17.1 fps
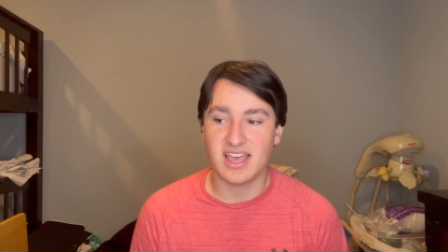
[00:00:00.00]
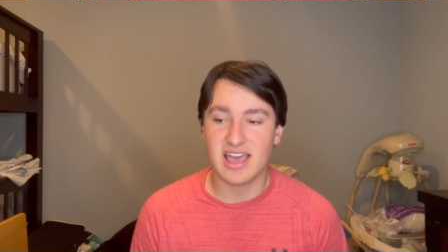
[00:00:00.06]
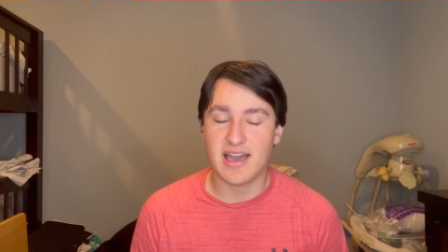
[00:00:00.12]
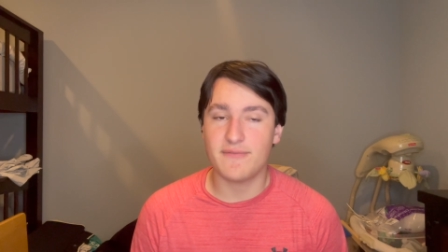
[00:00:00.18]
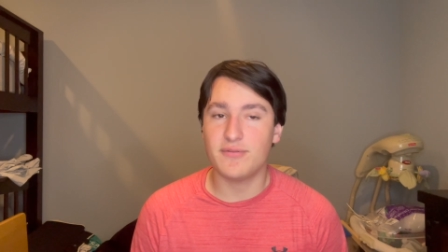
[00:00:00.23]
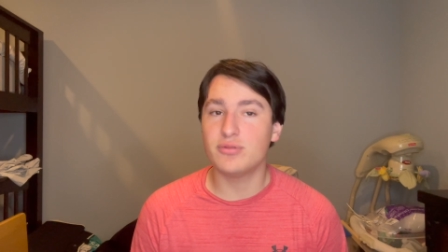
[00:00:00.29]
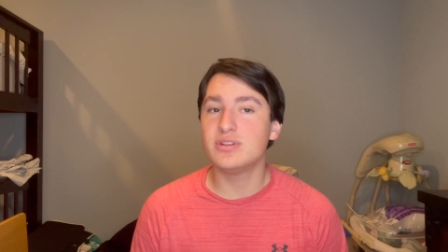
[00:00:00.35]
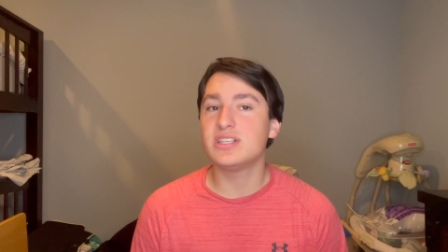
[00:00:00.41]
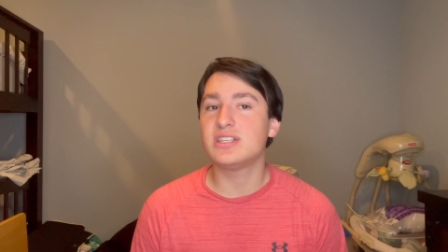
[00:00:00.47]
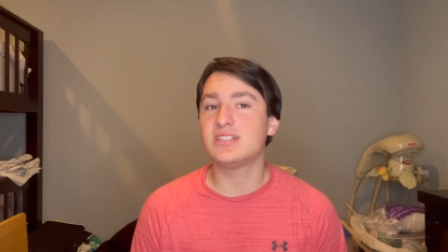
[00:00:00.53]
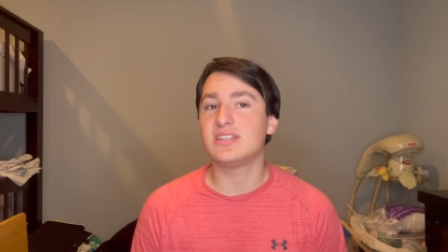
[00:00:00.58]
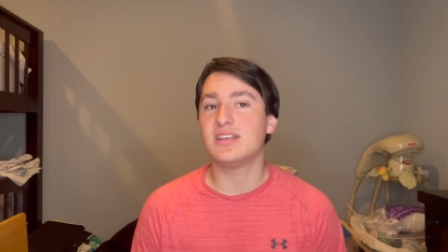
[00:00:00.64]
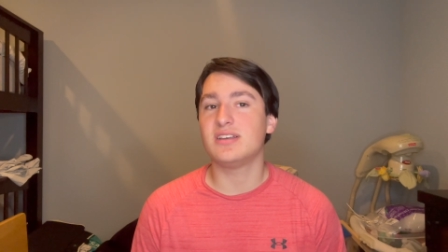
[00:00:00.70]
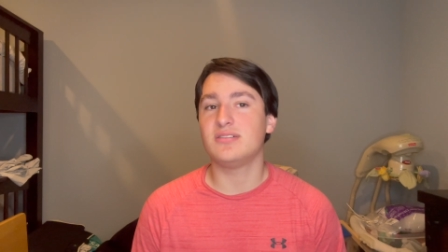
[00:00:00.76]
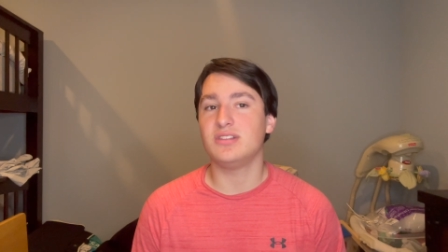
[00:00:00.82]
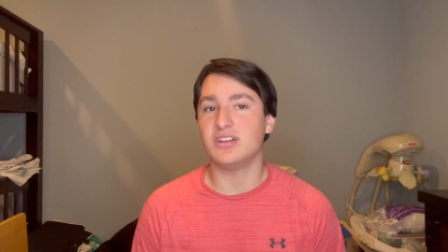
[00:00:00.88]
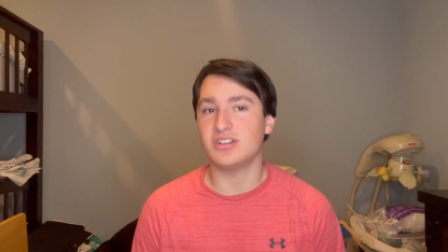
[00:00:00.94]
i've
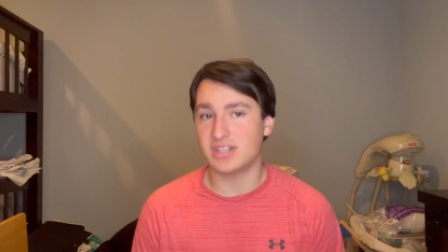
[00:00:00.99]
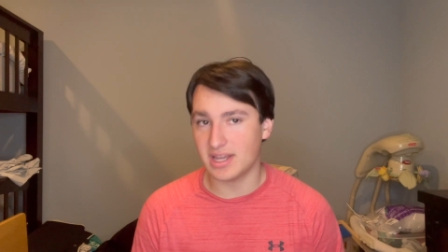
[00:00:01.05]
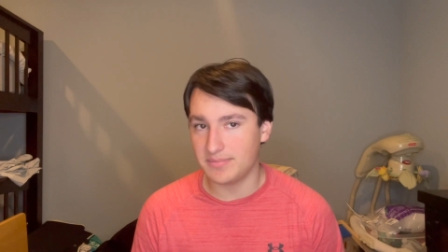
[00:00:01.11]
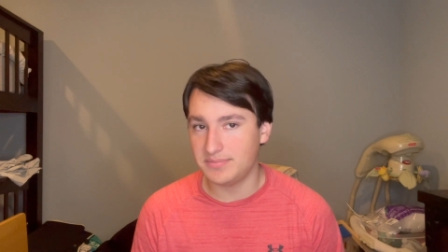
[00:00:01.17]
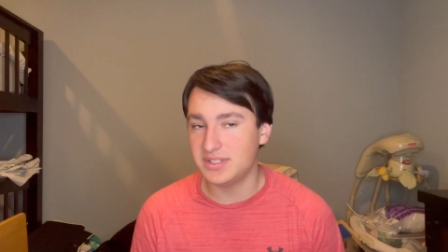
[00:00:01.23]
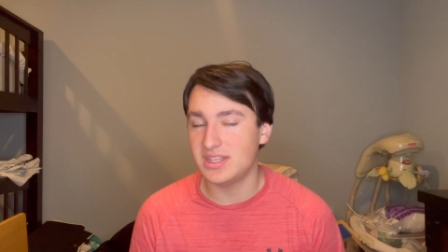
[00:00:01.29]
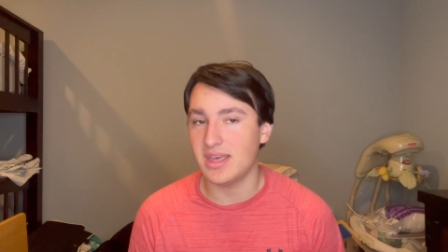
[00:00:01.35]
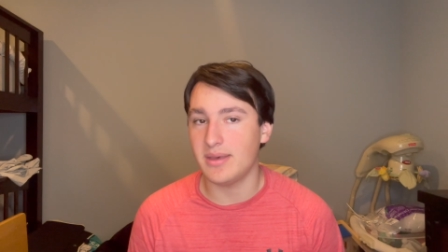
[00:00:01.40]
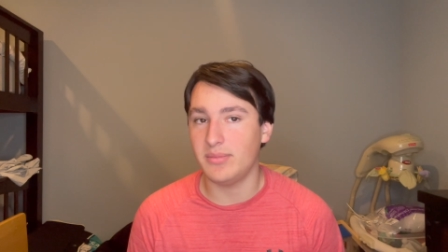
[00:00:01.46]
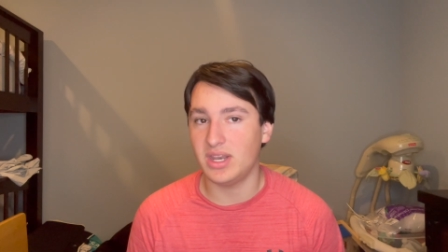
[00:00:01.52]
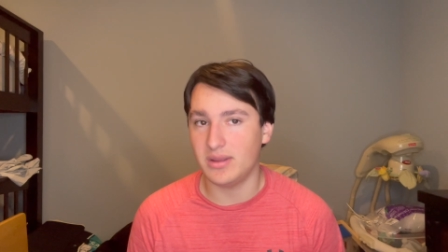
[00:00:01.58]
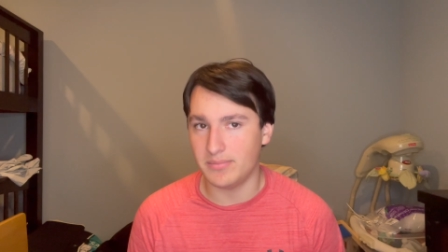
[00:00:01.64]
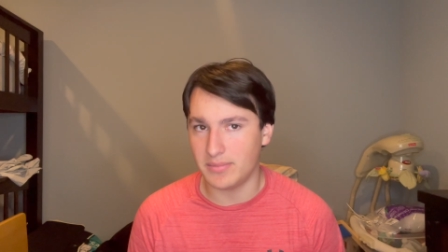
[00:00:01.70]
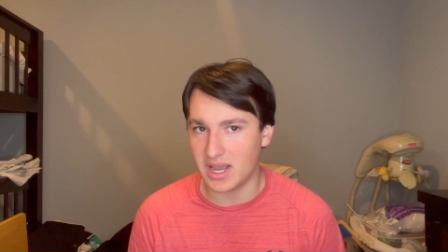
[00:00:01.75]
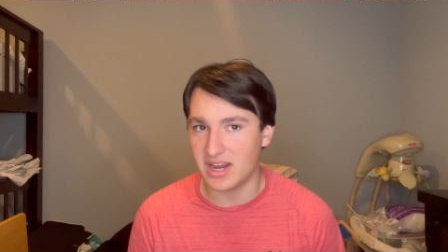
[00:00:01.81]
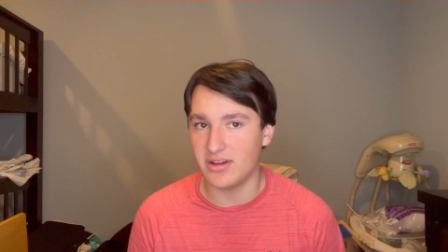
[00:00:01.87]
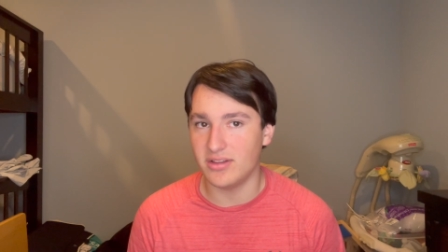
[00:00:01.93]
always looked up to them and
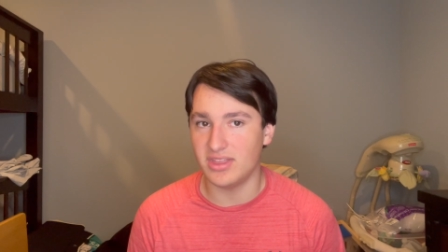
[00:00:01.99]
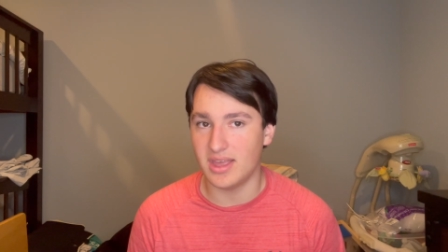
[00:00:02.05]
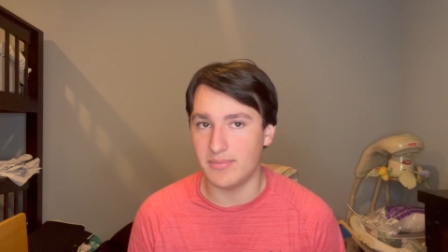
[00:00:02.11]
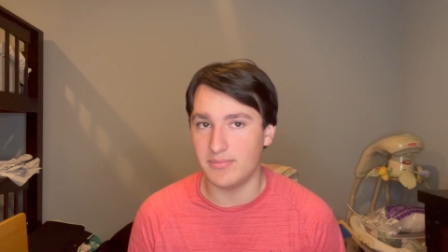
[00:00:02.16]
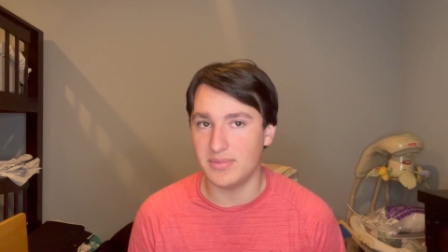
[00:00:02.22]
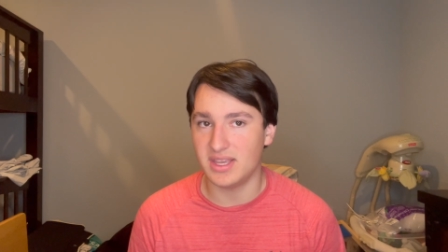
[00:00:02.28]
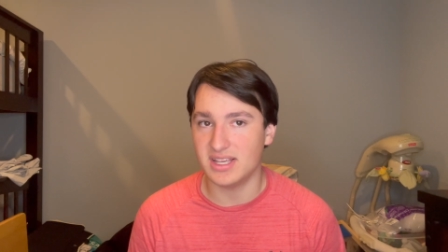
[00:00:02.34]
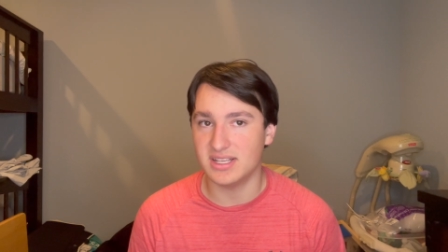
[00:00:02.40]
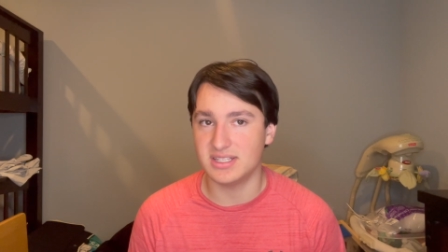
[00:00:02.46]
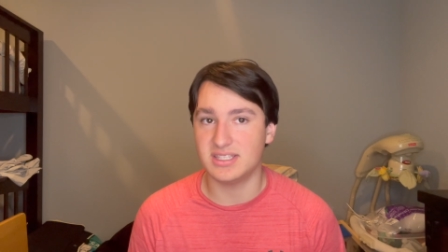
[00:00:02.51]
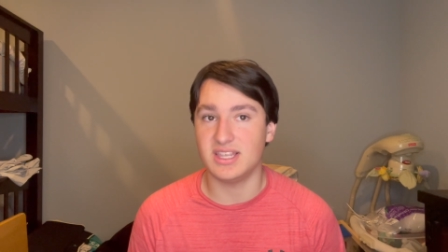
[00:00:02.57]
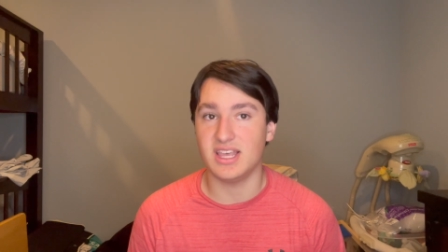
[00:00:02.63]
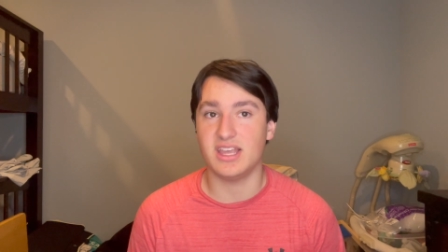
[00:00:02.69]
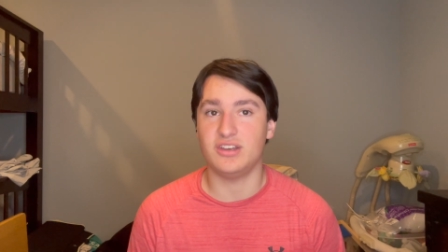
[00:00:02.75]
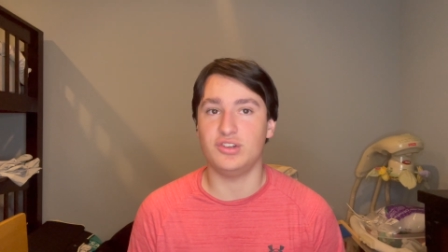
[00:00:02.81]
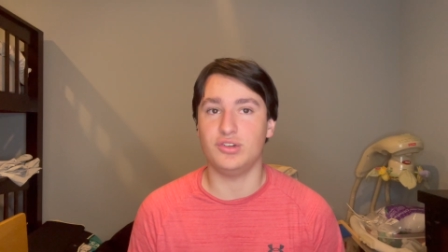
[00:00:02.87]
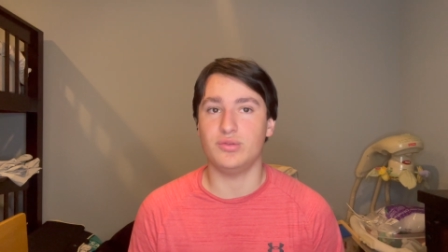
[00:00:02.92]
admired them because
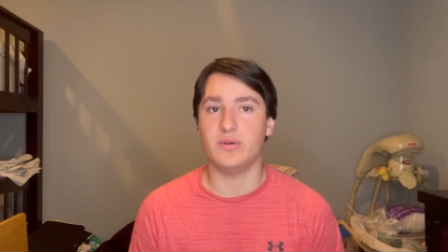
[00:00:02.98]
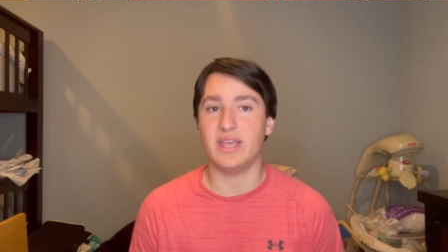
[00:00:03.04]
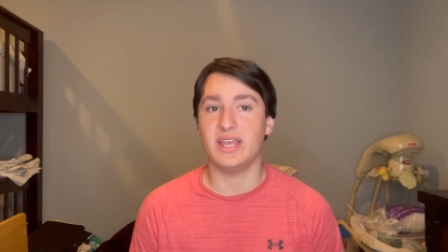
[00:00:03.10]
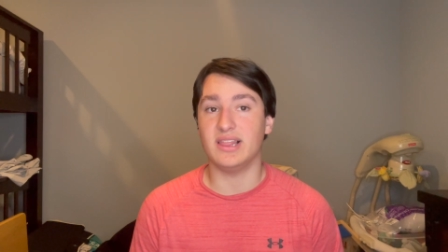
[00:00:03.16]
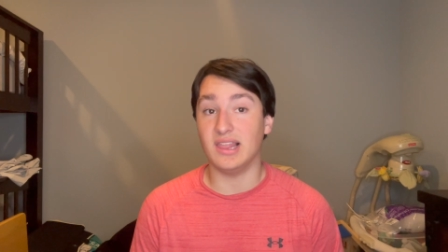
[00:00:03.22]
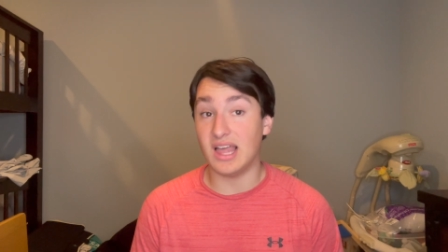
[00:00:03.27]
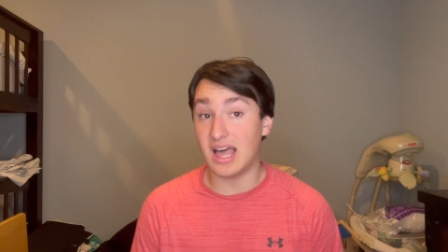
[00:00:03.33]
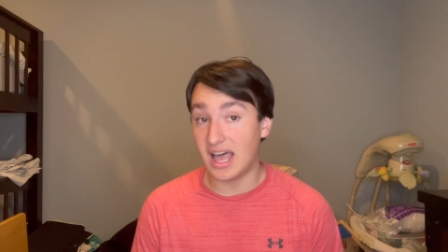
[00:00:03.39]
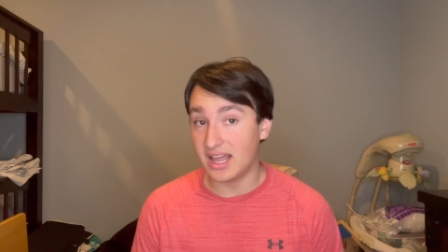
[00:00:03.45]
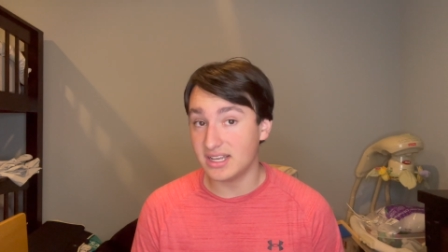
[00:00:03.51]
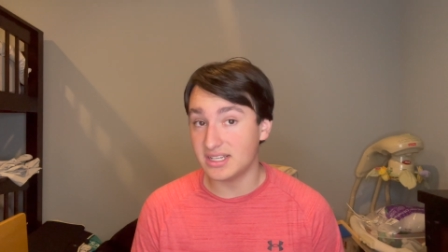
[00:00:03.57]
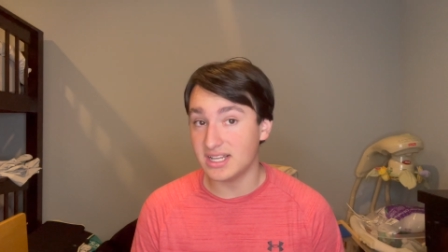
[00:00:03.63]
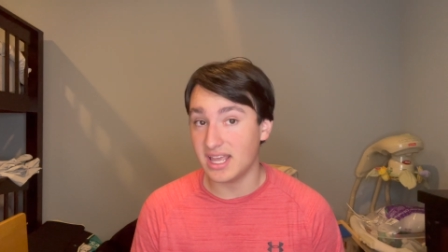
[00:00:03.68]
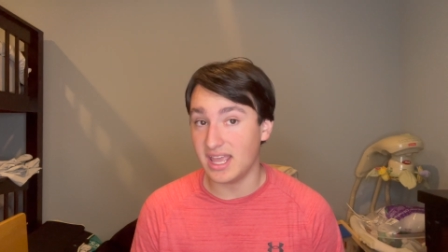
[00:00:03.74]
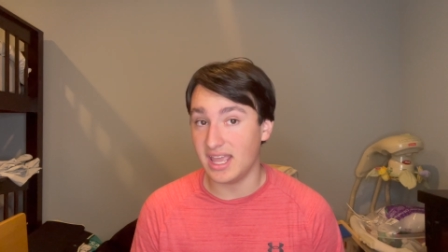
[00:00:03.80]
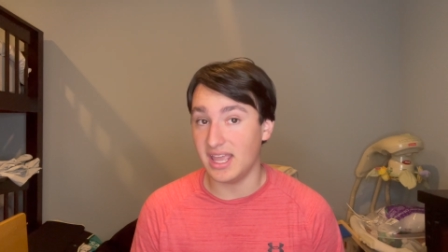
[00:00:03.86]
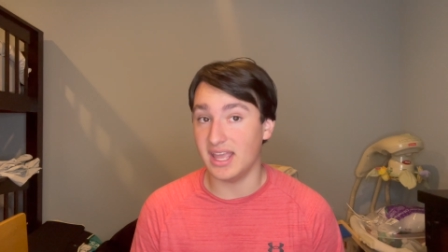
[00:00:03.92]
they do a lot
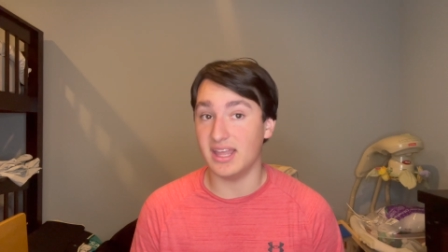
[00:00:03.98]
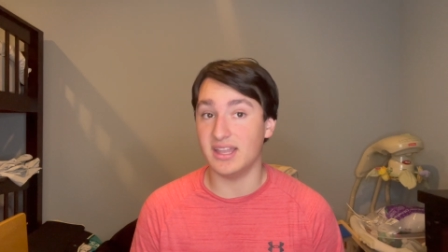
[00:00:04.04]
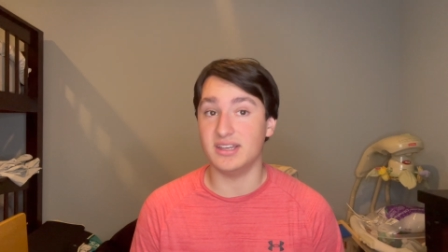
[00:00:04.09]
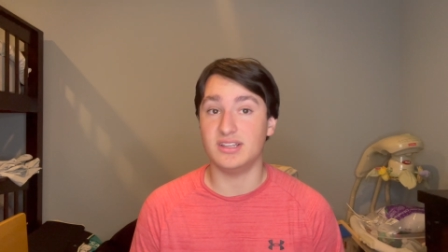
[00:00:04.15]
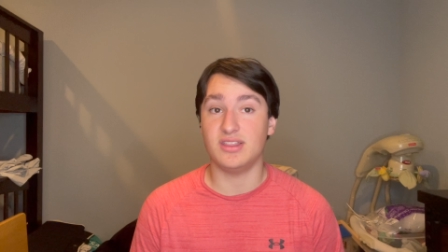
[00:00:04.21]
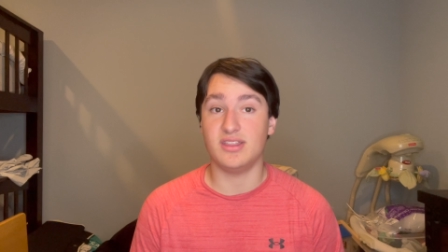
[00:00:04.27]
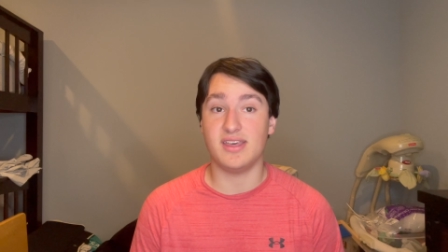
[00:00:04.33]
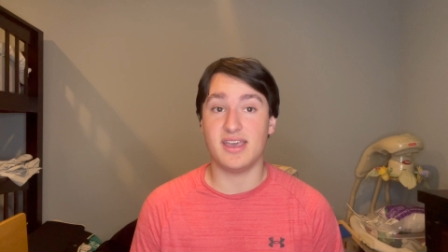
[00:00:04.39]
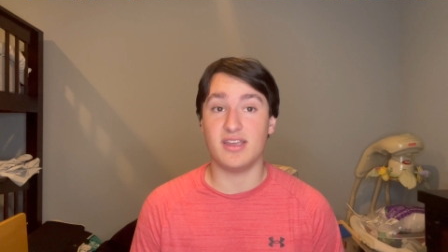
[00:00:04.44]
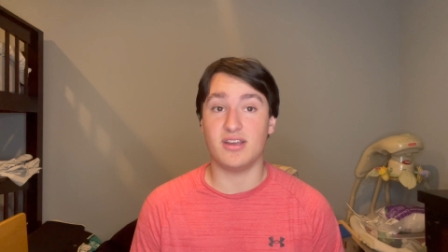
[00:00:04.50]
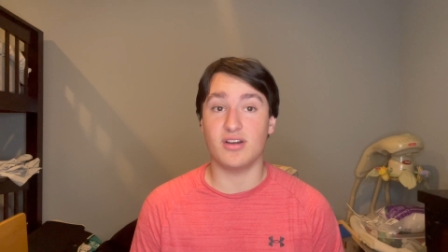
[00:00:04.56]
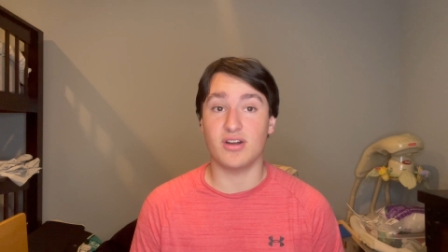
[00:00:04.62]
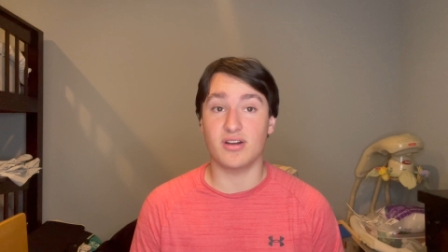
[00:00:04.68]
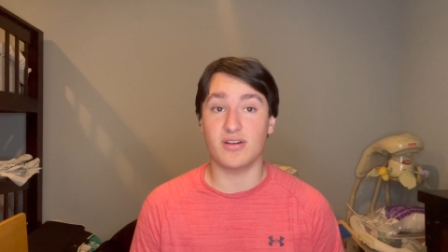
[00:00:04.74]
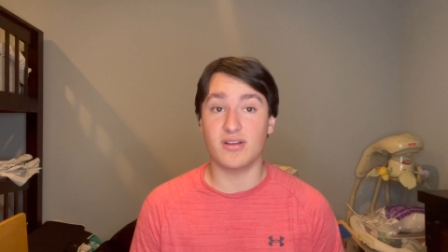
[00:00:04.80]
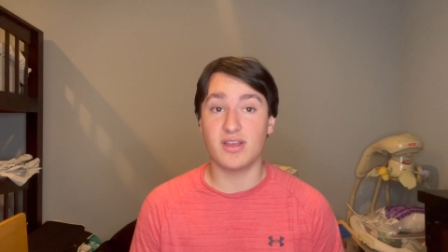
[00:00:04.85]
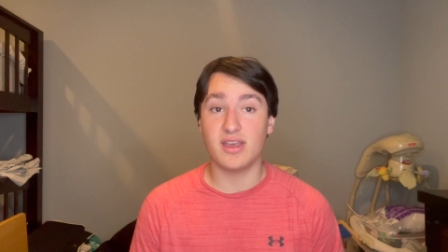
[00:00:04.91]
and they
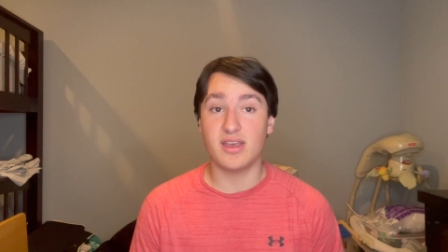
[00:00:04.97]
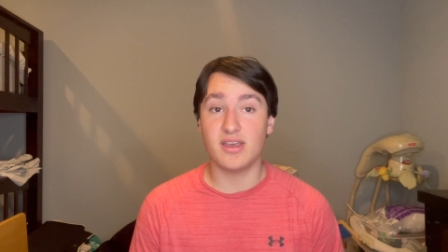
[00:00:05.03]
are